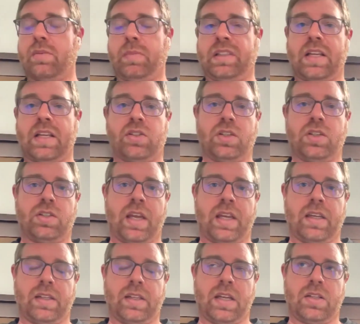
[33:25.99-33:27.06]
But that's
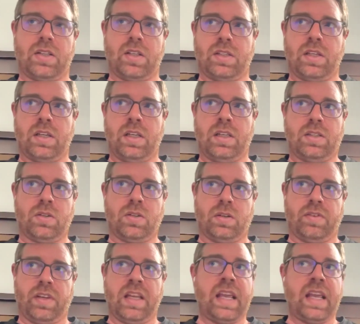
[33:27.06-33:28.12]
just
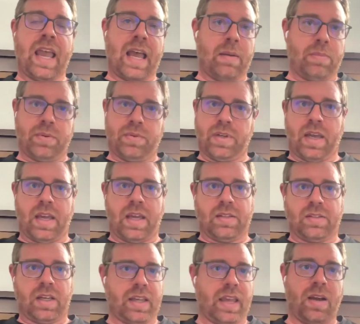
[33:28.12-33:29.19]
any app that
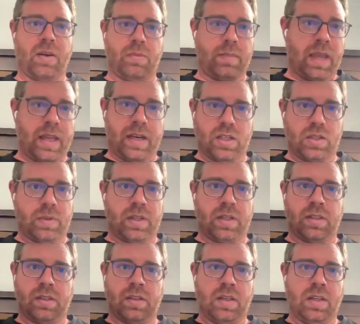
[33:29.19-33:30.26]
has account
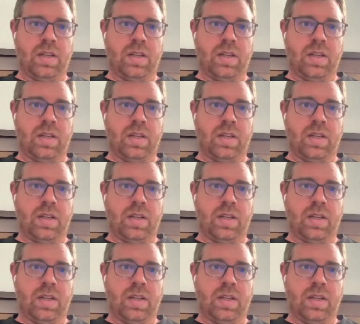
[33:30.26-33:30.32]
management,